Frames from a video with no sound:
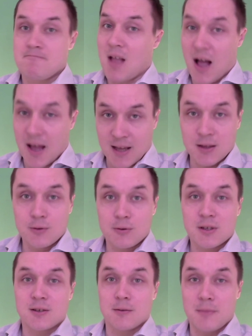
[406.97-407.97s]
i can do
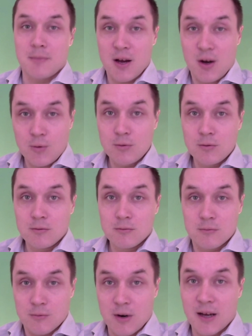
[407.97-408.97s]
this on my own
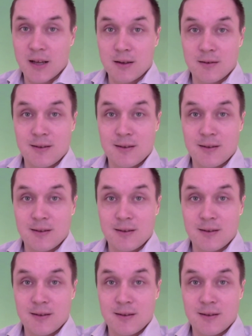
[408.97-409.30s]
right?